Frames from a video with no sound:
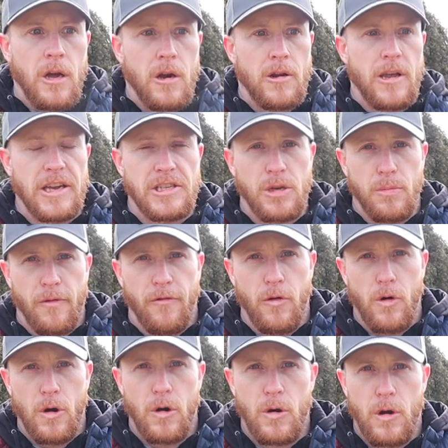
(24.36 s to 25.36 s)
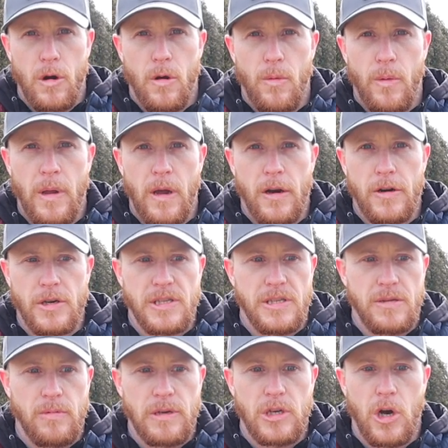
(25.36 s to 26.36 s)
Okay, so before we, under
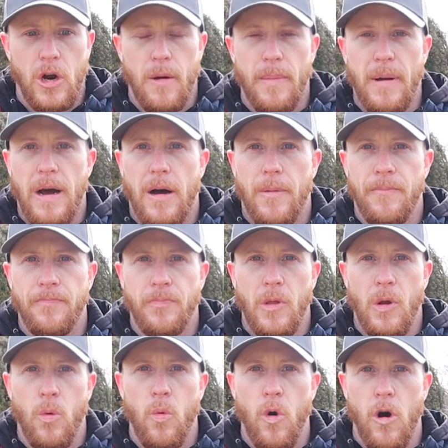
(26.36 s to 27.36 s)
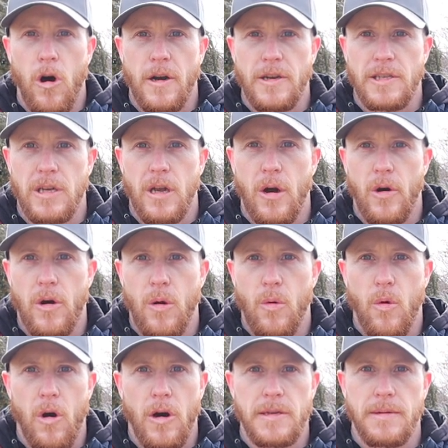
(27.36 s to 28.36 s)
we talk about walks and going
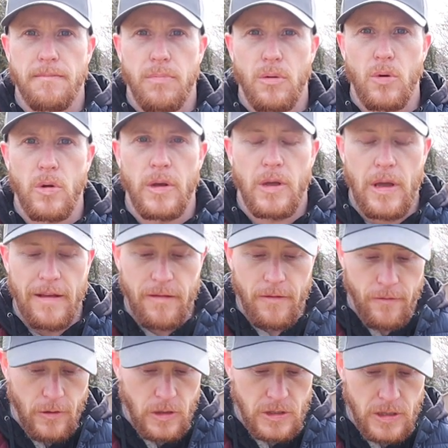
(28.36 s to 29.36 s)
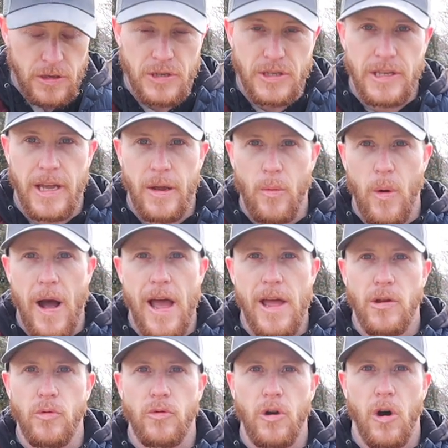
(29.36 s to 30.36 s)
on walks and pulling, you have to first understand
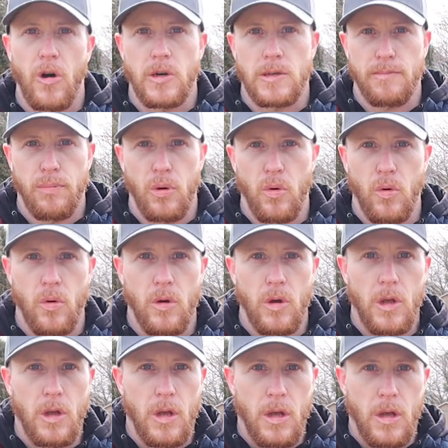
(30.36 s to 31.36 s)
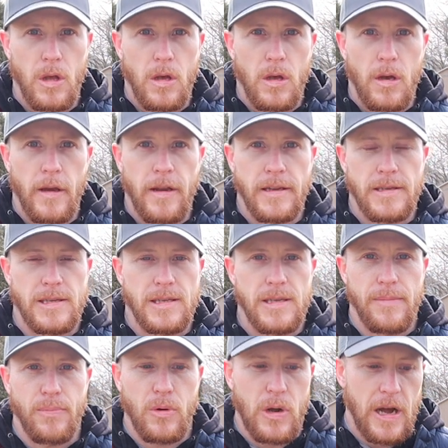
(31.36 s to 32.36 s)
why do dogs pull. And it's a
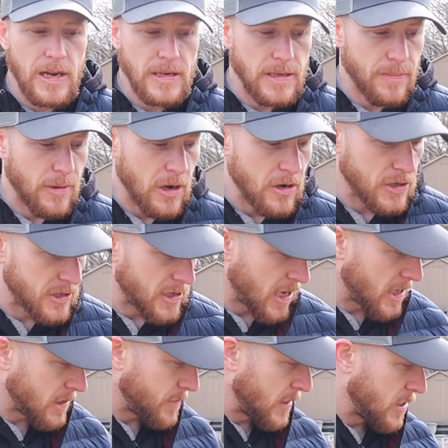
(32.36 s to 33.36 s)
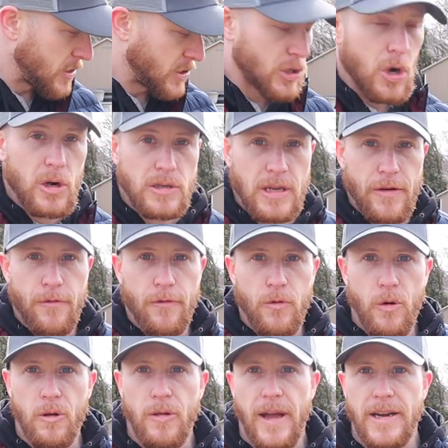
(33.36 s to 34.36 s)
simple concept to understand. Is because dogs have
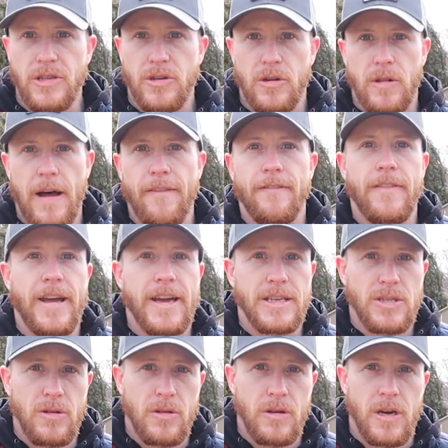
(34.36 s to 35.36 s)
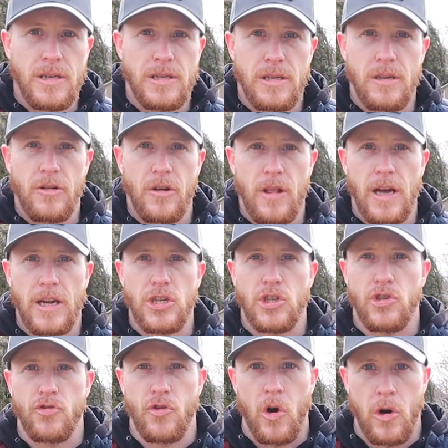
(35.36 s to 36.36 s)
four legs, they're a lot faster than us, they're a lot
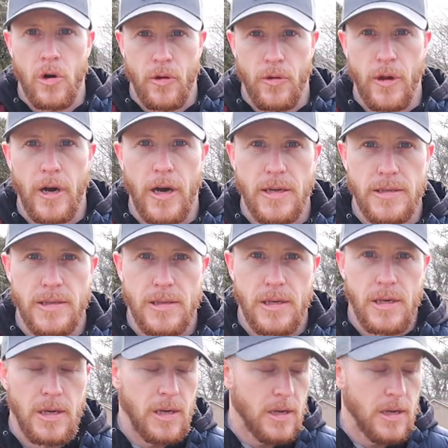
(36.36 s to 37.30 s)
stronger than us.